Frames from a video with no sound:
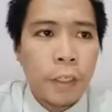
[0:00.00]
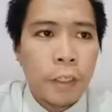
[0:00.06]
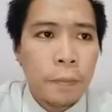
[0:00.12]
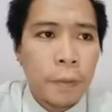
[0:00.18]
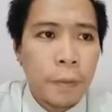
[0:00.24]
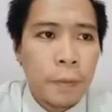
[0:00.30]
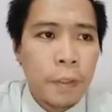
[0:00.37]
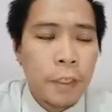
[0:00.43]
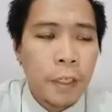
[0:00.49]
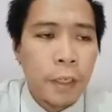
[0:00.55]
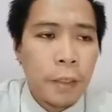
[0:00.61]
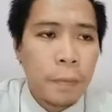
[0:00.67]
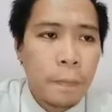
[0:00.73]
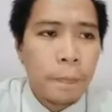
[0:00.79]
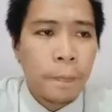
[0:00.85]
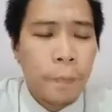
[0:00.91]
experiment
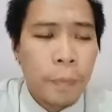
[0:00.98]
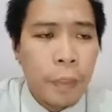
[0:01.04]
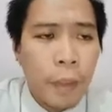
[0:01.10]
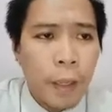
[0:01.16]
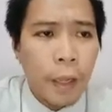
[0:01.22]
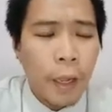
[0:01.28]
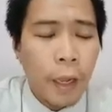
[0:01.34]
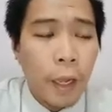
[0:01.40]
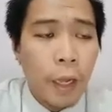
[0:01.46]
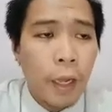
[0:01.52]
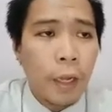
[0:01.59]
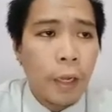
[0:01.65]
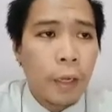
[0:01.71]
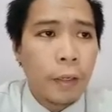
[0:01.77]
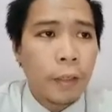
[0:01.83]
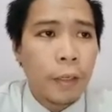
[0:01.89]
setup,
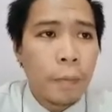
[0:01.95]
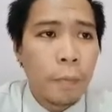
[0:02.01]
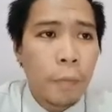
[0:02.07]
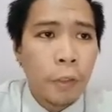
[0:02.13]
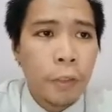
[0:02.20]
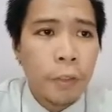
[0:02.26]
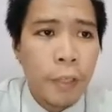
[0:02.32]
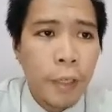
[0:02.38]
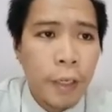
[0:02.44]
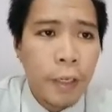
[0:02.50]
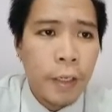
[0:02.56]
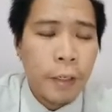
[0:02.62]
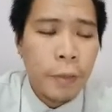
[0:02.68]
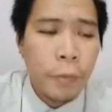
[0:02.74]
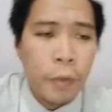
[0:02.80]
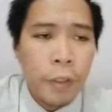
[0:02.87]
a
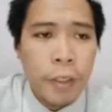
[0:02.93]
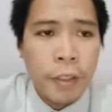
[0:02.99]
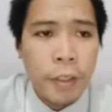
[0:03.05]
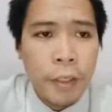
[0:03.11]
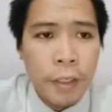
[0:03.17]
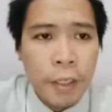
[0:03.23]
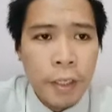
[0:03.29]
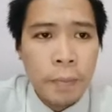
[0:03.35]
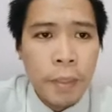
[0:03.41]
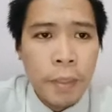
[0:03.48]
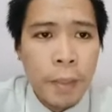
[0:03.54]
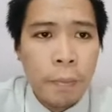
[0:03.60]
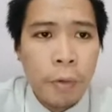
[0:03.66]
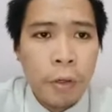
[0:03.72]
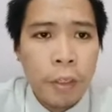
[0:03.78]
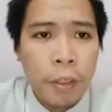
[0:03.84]
motorcycle, which is the Sim
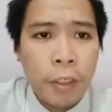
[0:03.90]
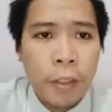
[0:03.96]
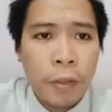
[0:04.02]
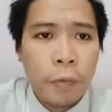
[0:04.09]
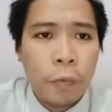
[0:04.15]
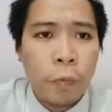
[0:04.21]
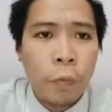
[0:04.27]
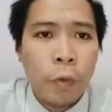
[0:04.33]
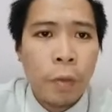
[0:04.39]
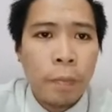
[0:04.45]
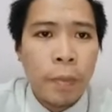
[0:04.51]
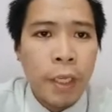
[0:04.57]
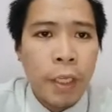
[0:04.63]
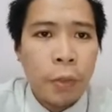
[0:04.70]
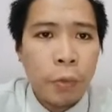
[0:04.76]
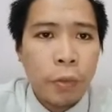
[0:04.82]
eBonus, will
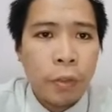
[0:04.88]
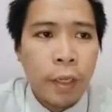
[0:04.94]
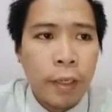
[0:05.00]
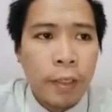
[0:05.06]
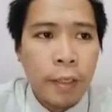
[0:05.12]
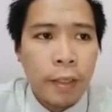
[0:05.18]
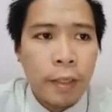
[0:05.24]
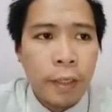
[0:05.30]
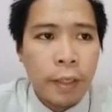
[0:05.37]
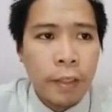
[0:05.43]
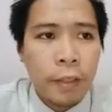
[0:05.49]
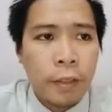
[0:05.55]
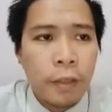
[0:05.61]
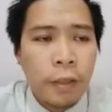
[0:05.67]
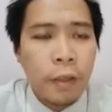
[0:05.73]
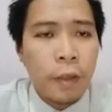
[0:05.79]
be used as a
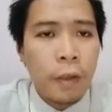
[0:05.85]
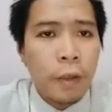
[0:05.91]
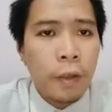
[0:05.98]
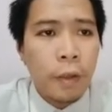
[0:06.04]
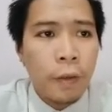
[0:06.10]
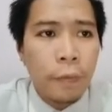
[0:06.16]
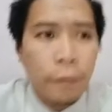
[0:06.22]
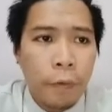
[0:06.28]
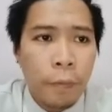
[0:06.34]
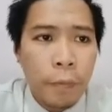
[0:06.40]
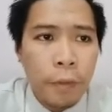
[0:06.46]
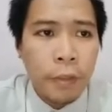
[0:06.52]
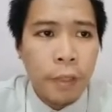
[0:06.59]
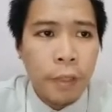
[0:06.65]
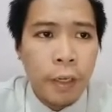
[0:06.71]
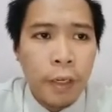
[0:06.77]
test for
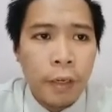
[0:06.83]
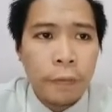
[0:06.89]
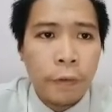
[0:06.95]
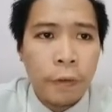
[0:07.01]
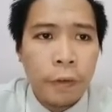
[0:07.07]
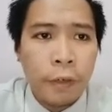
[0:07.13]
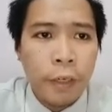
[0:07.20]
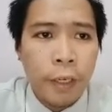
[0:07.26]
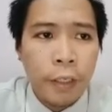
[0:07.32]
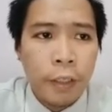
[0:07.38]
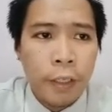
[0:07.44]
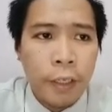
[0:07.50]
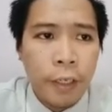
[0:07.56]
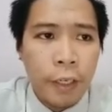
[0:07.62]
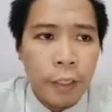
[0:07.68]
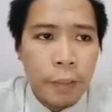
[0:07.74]
motorcycle for
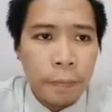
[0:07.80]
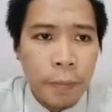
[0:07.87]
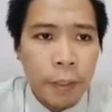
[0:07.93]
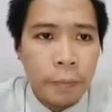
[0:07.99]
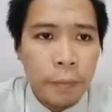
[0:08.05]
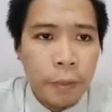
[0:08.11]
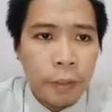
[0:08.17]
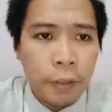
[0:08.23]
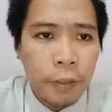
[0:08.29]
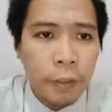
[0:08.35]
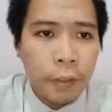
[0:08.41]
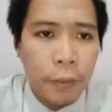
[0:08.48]
conducting the experiment.